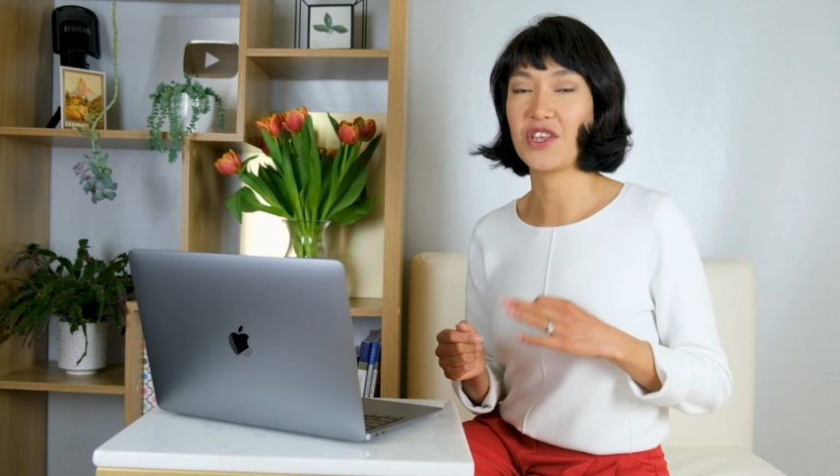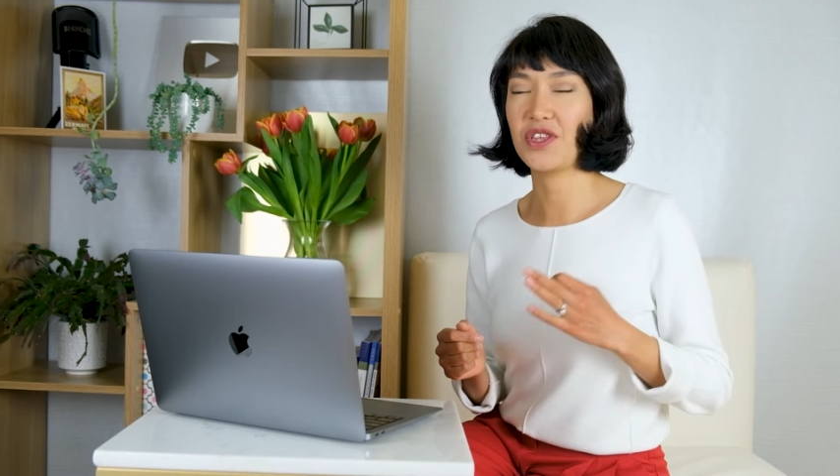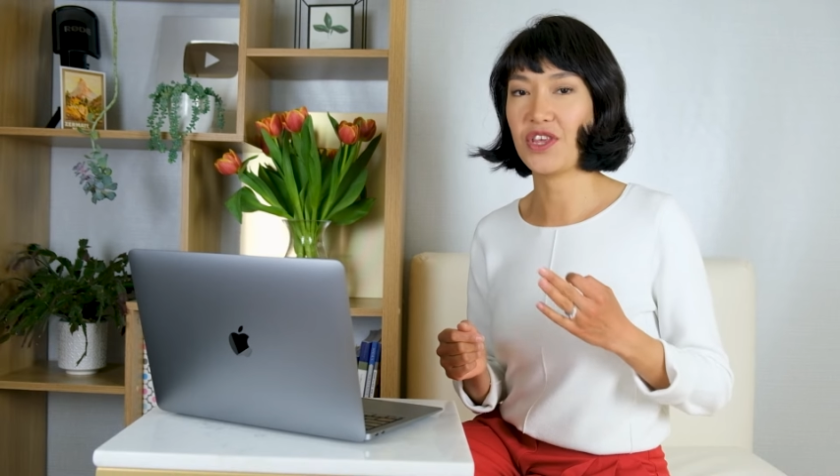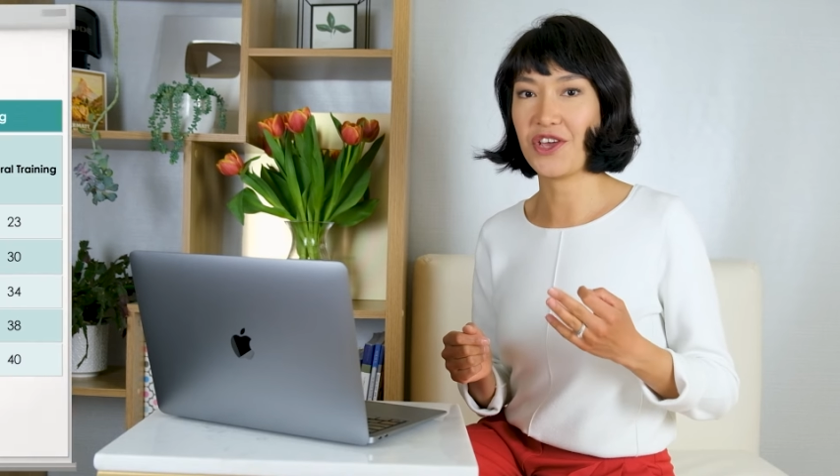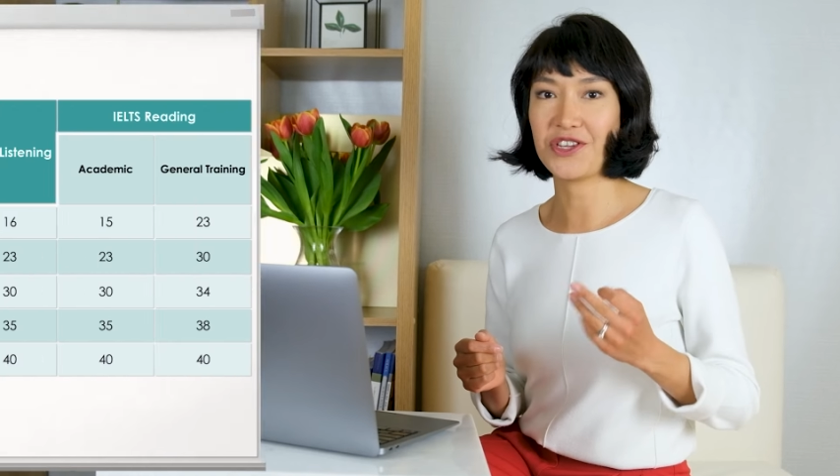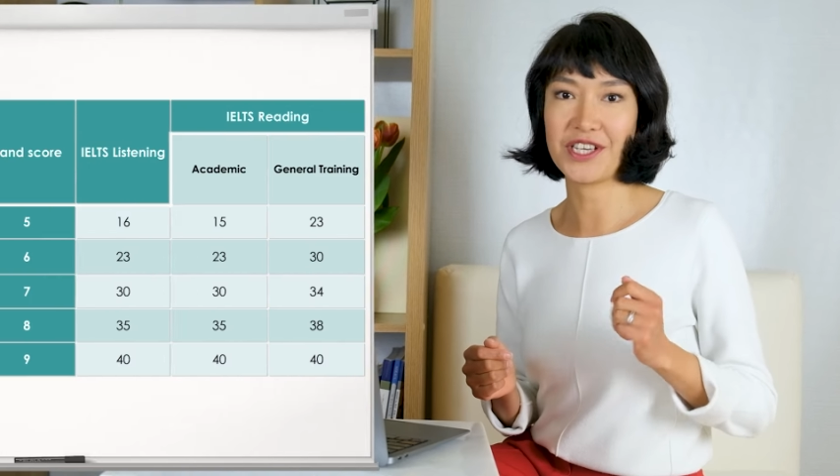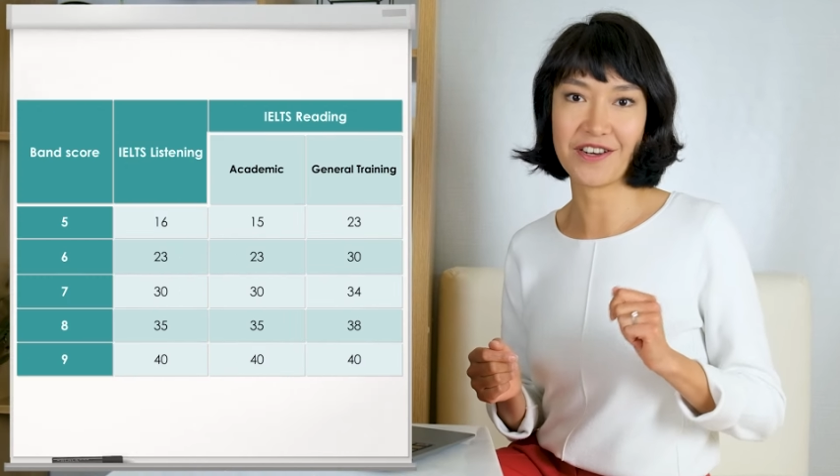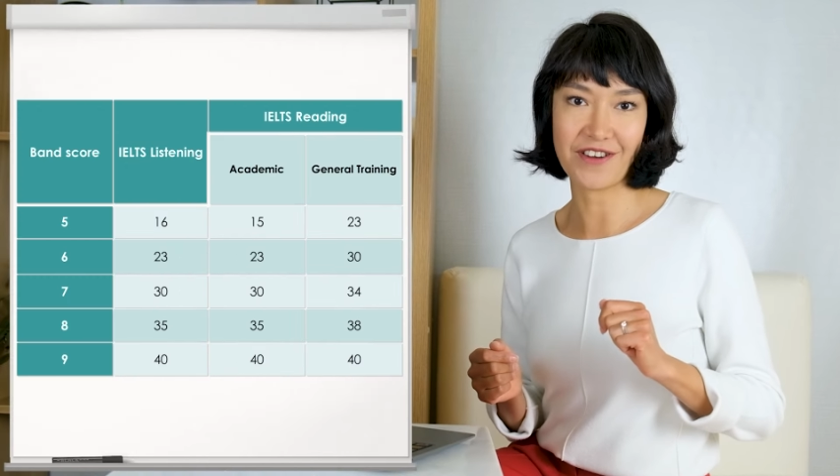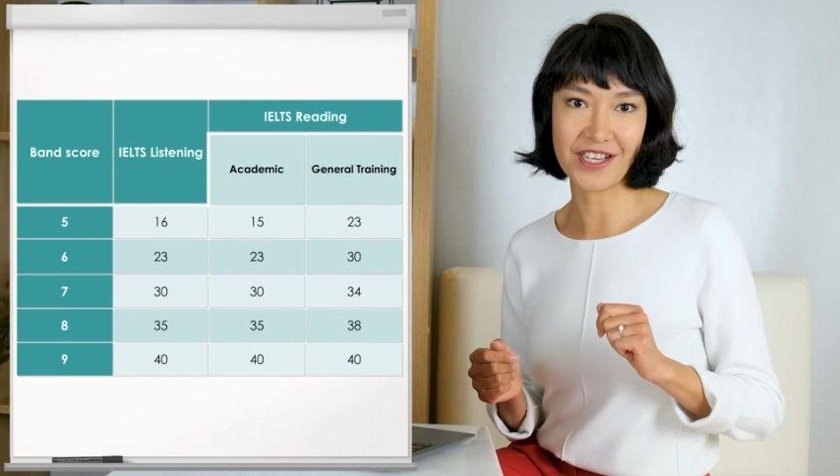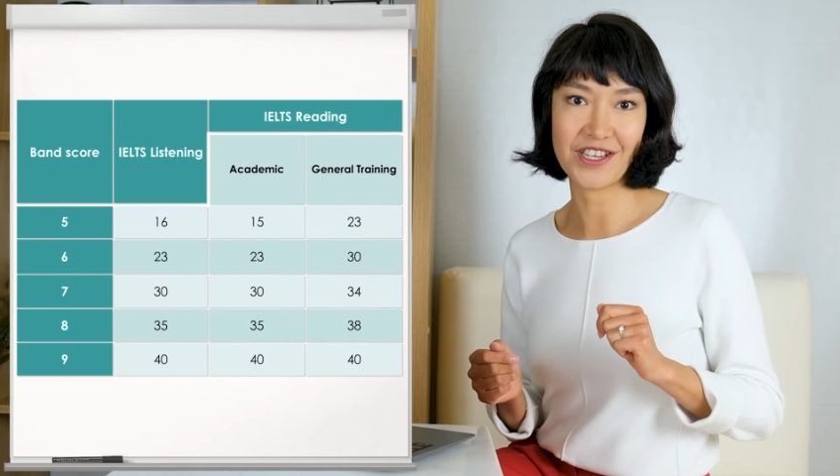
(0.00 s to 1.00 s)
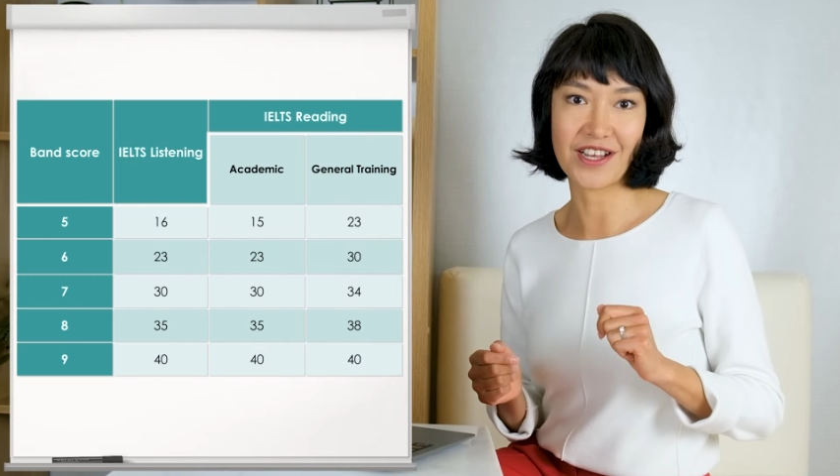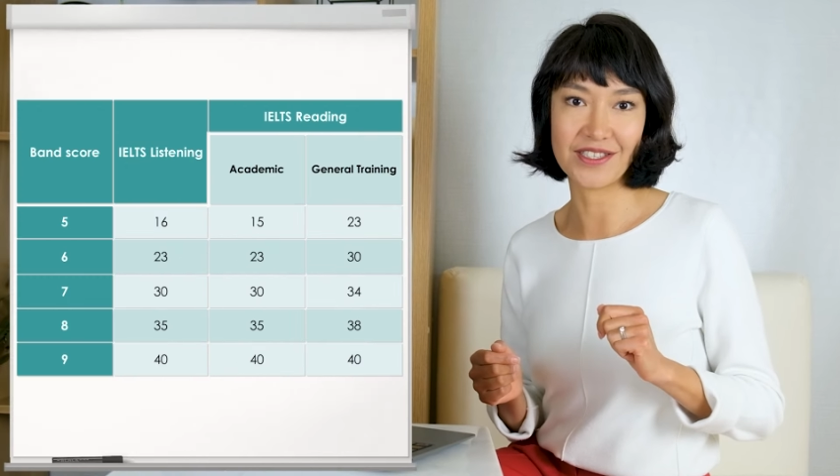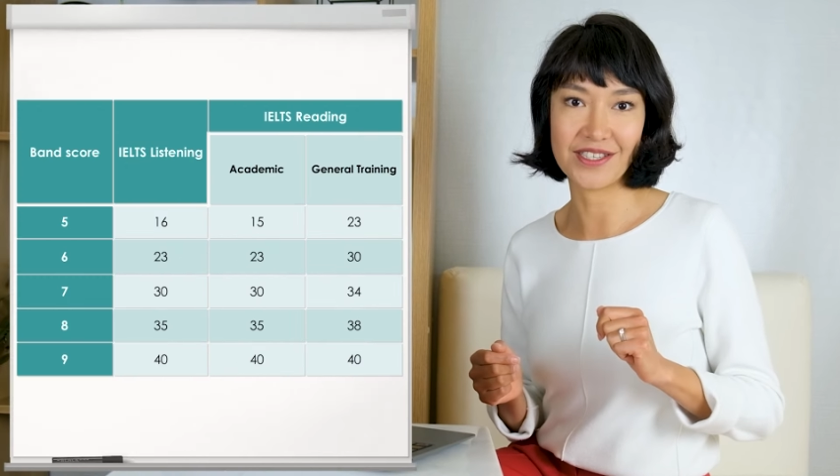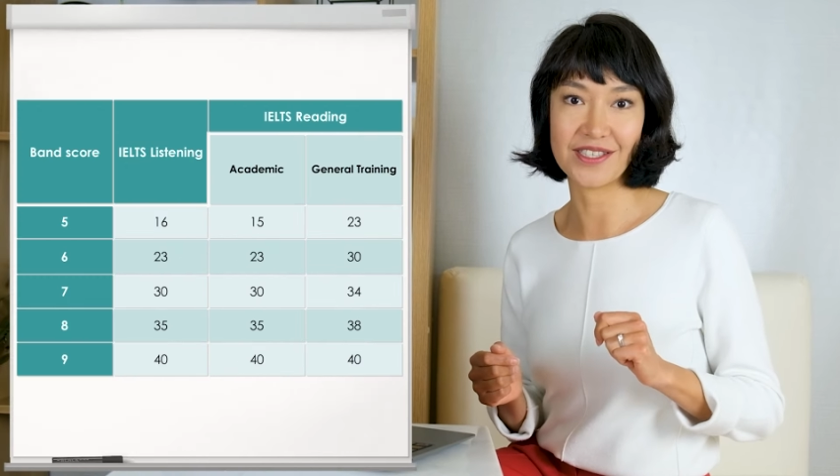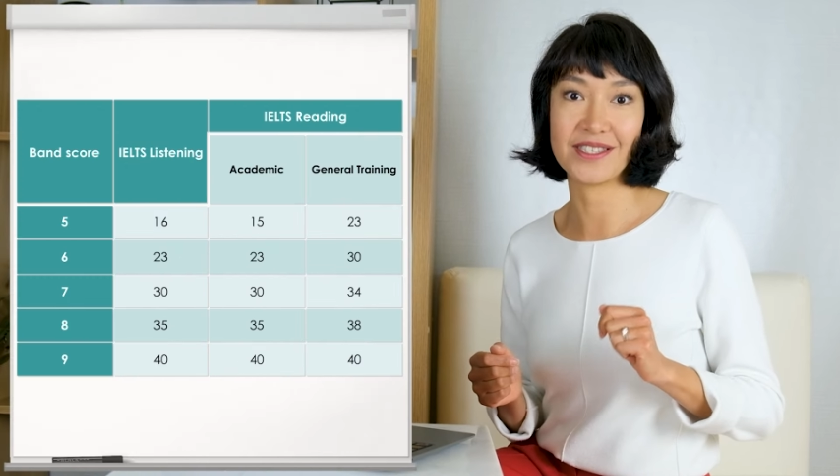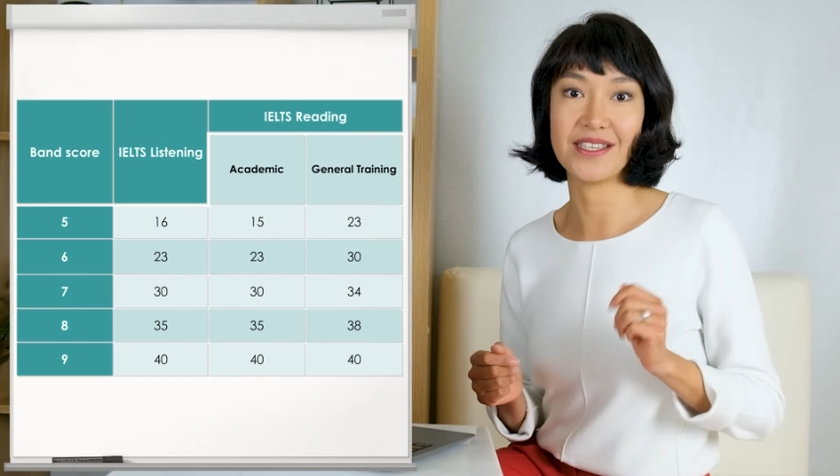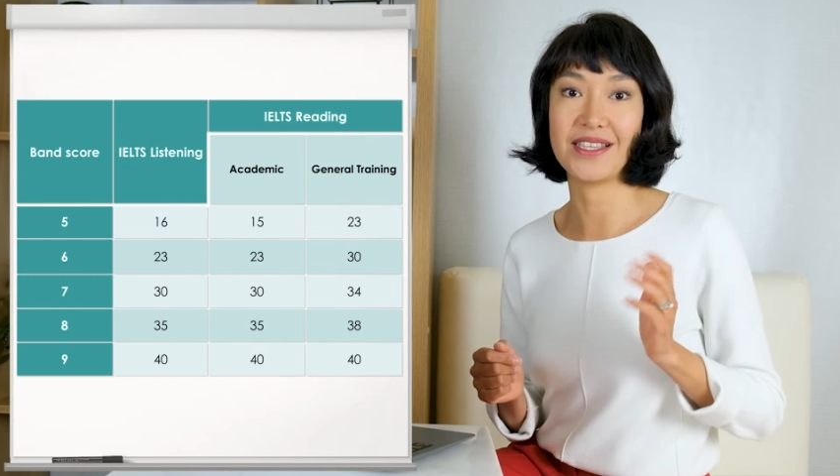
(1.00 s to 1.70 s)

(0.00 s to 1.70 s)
30 correct answers